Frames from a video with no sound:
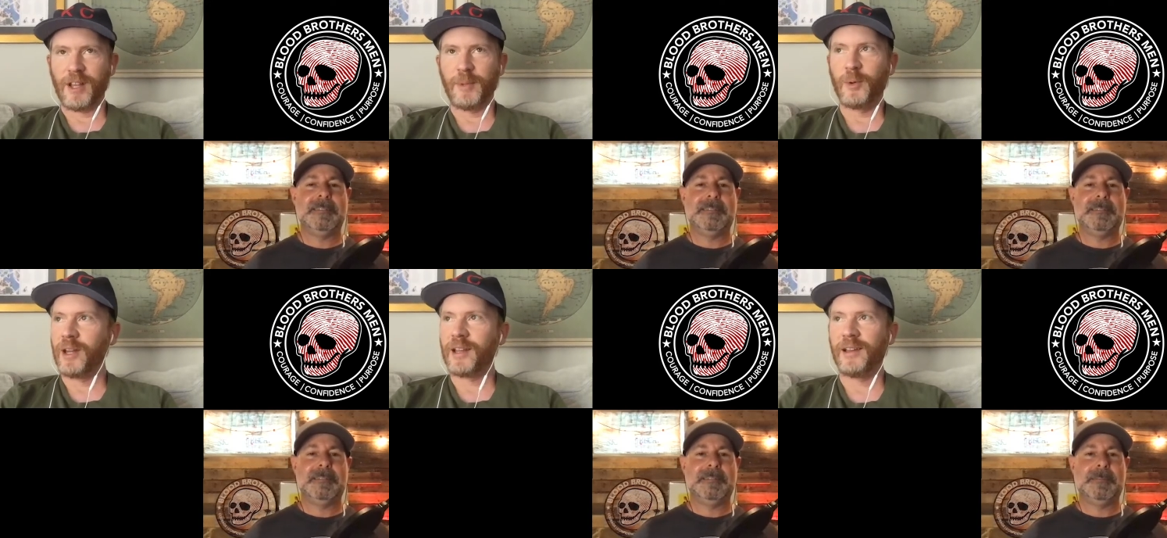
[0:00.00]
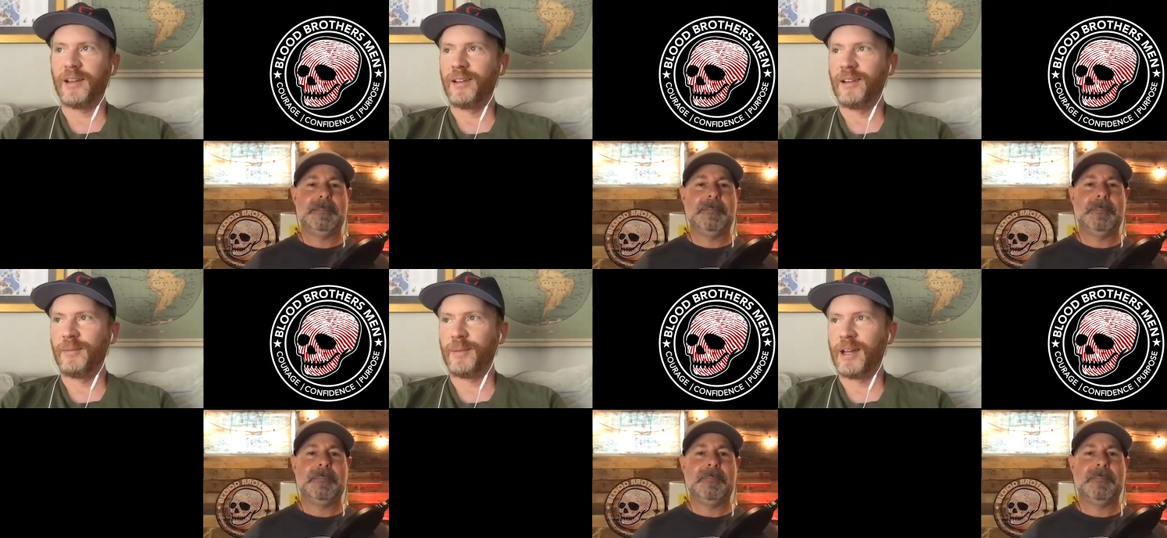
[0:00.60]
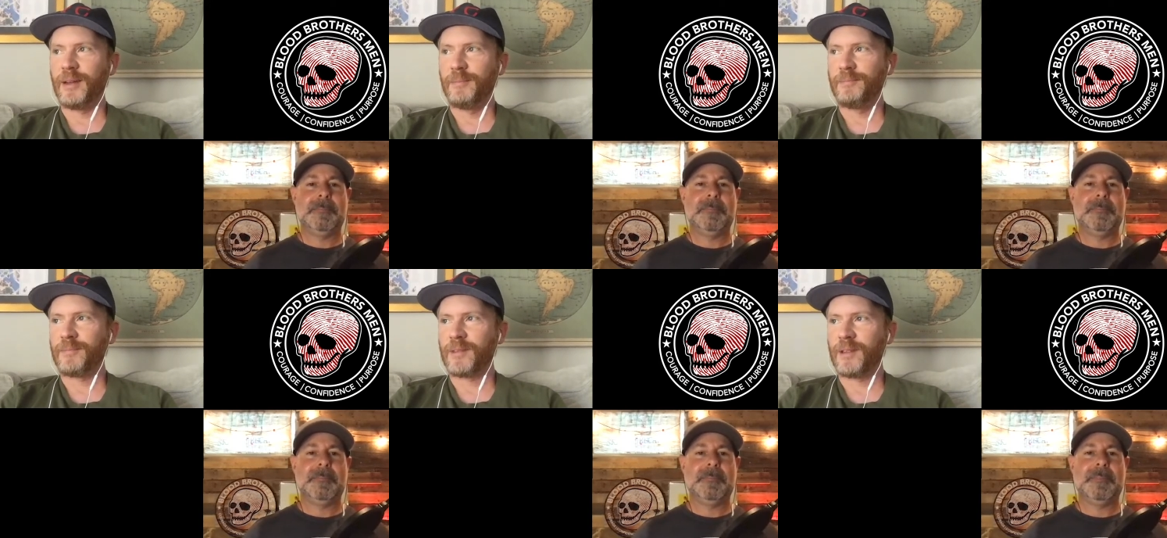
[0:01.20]
Speaker 1: I'll be quick. Um,
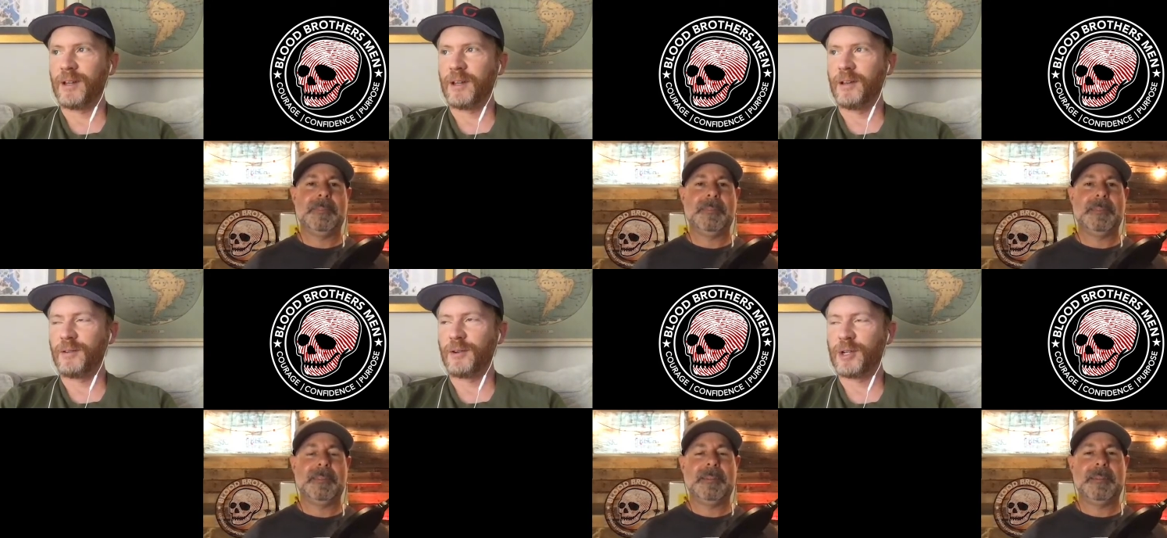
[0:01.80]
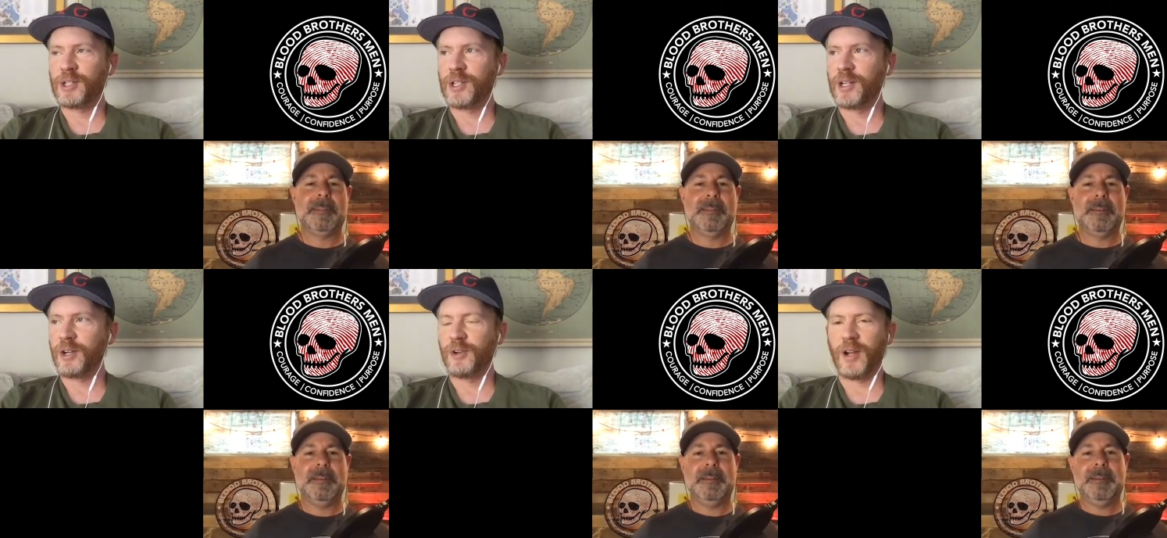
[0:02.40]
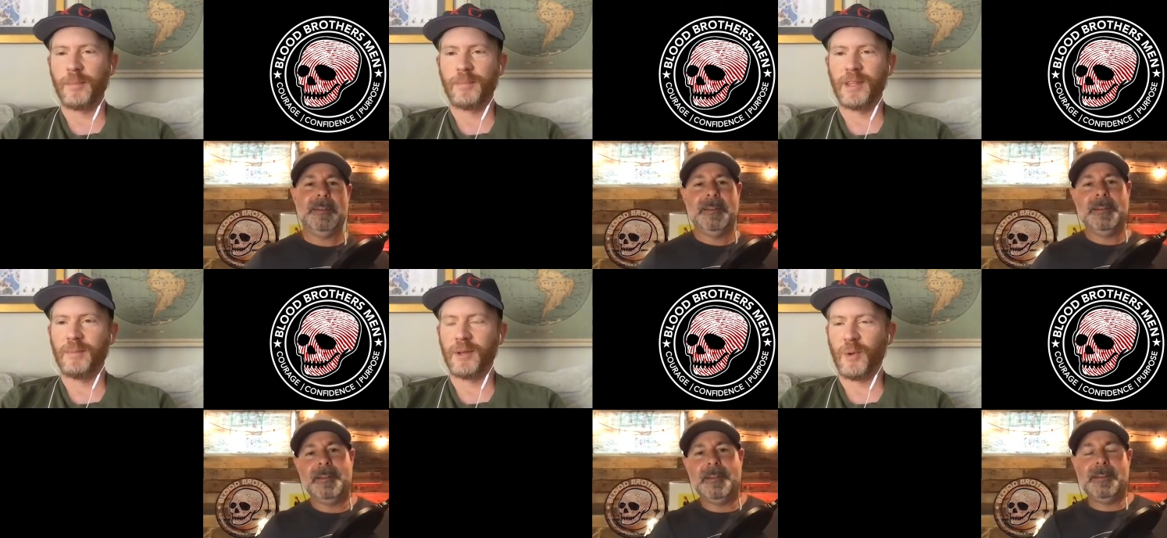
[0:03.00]
I'm a uh, Christian. I grew up
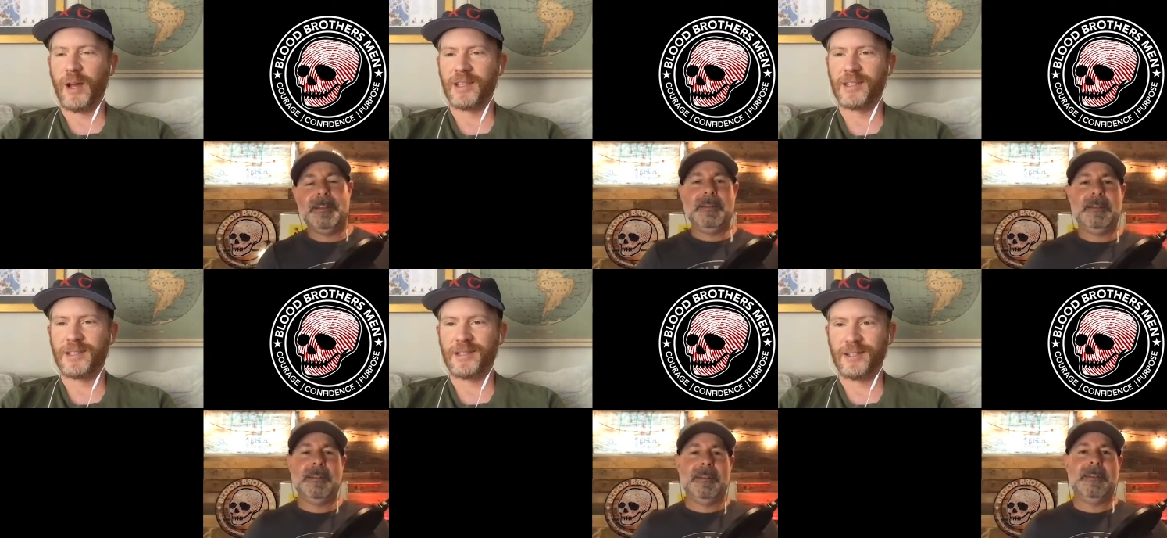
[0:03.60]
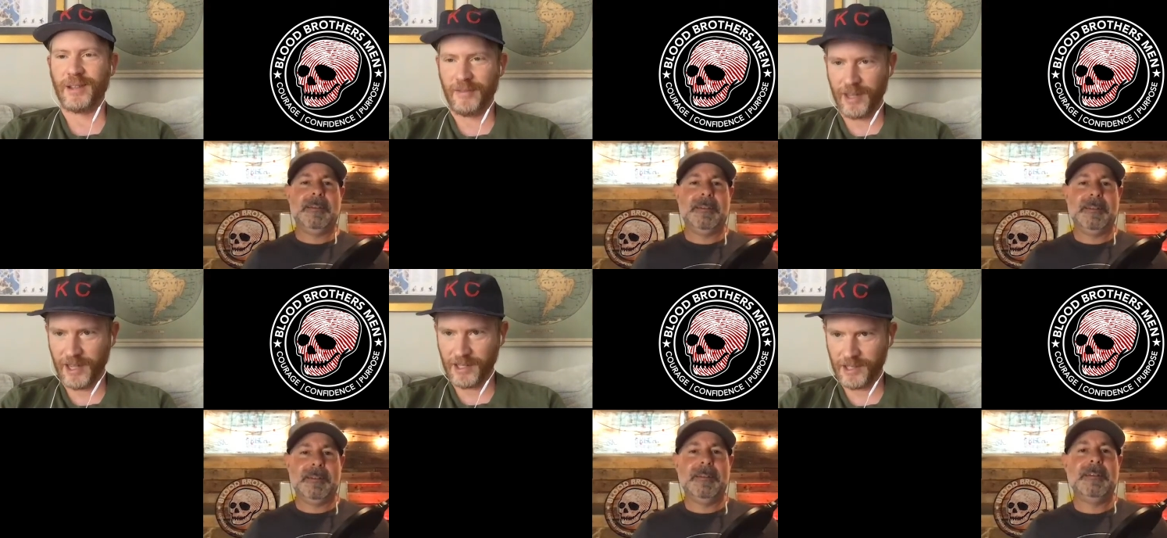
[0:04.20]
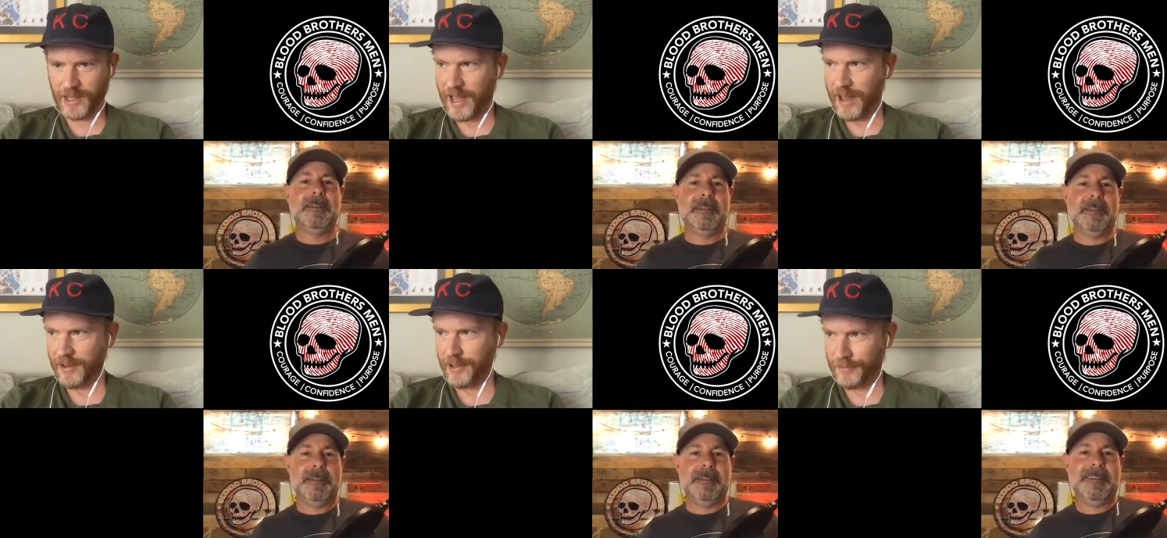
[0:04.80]
in the Midwest, so I have a Kansas City
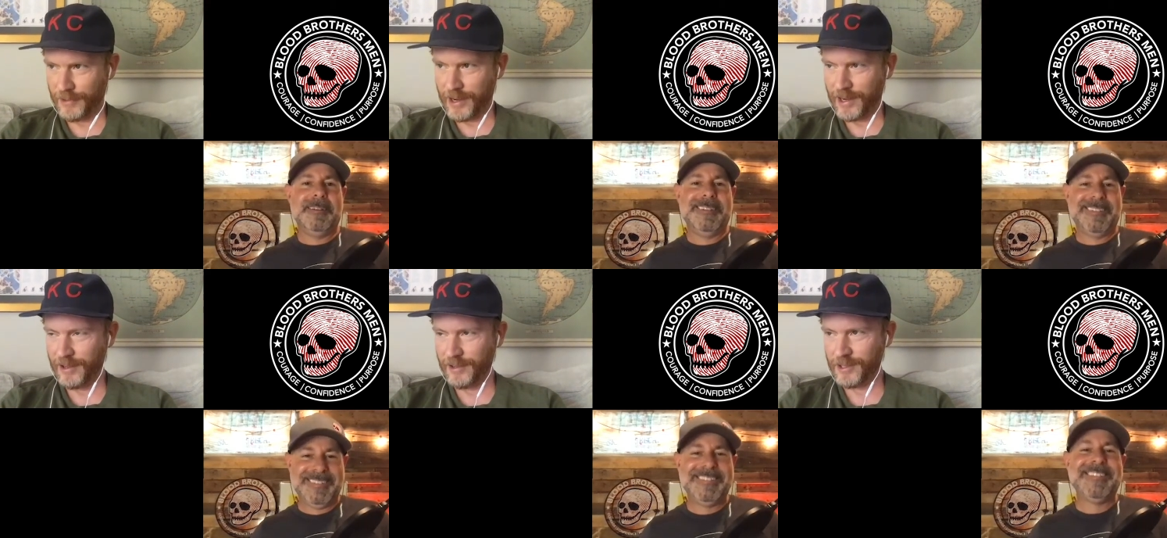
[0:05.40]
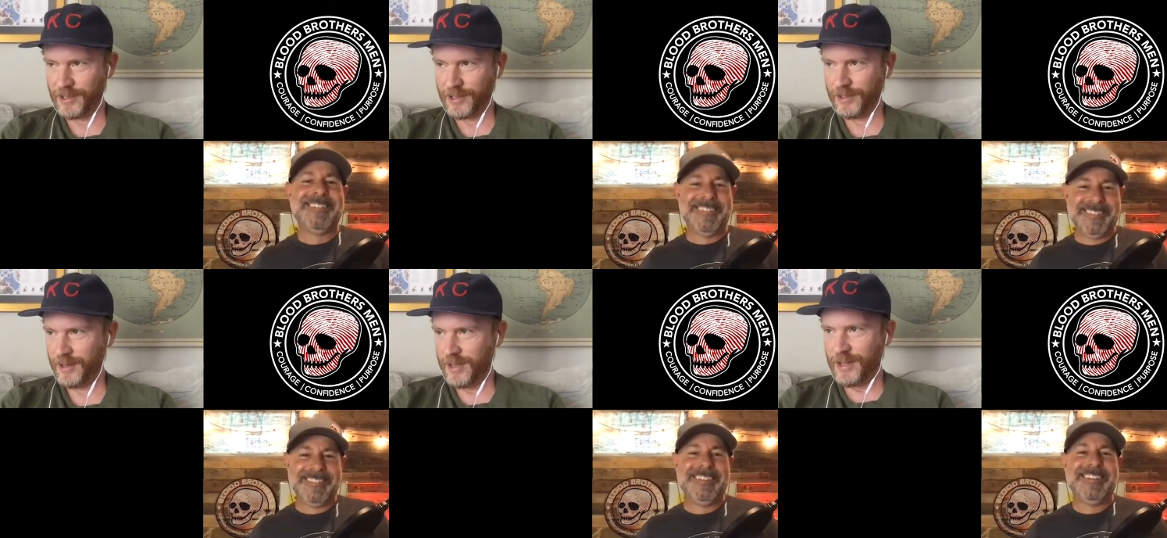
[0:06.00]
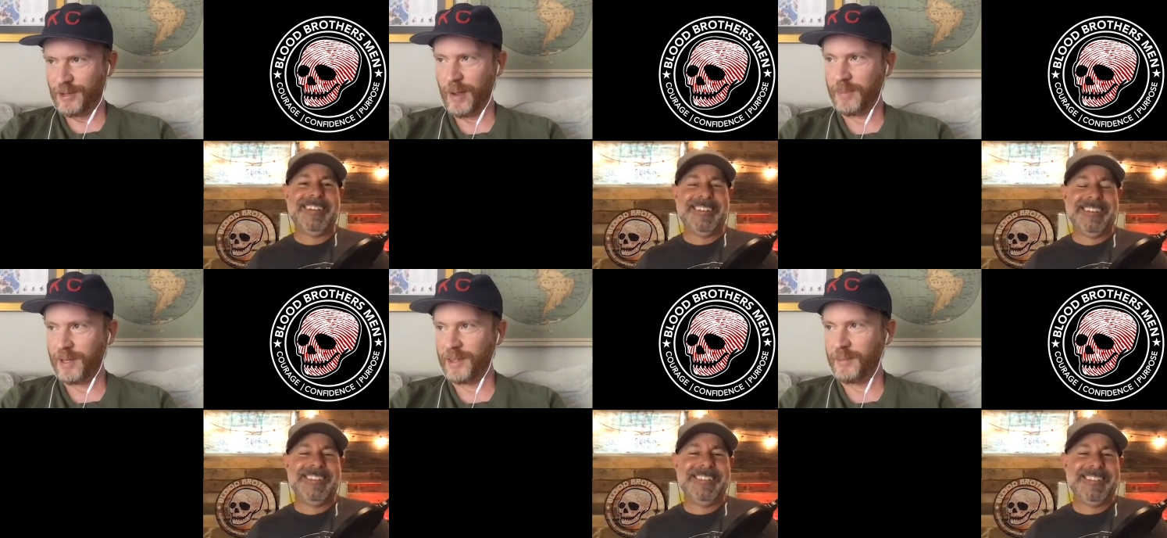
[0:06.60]
hat on right now. So
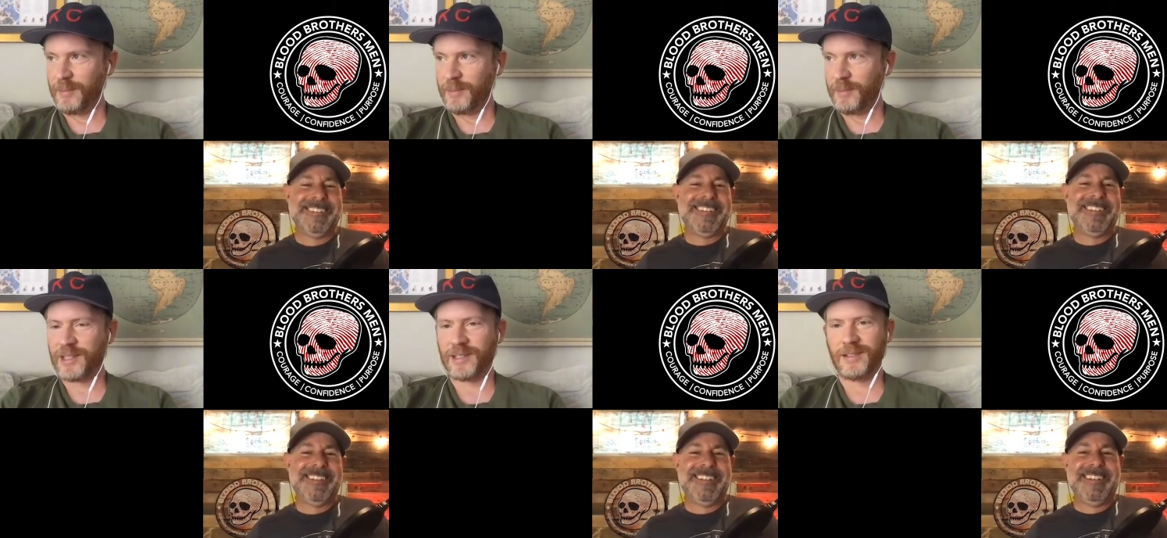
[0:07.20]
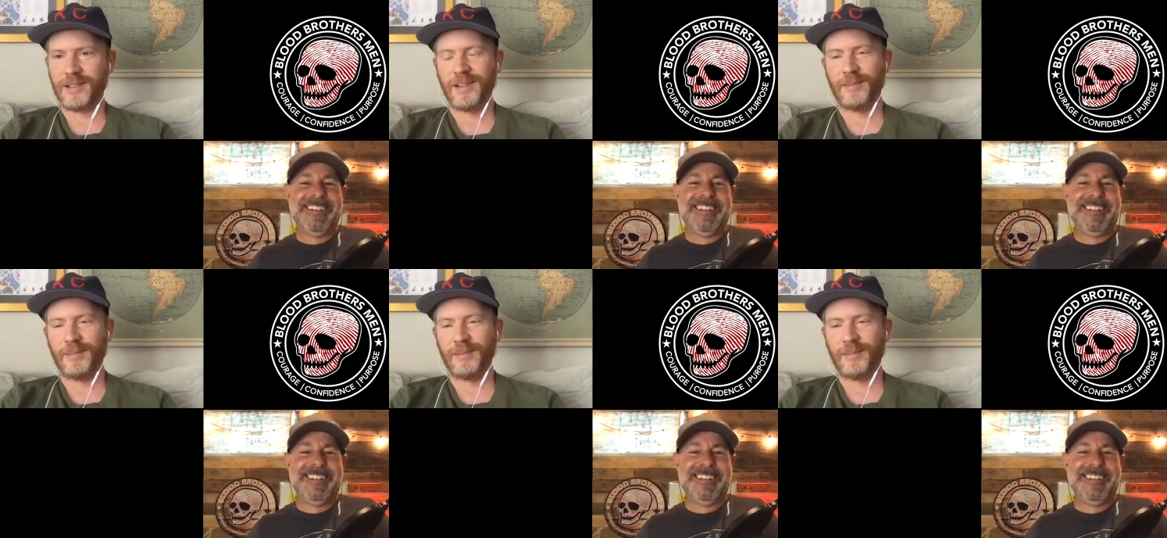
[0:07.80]
repping the Midwest.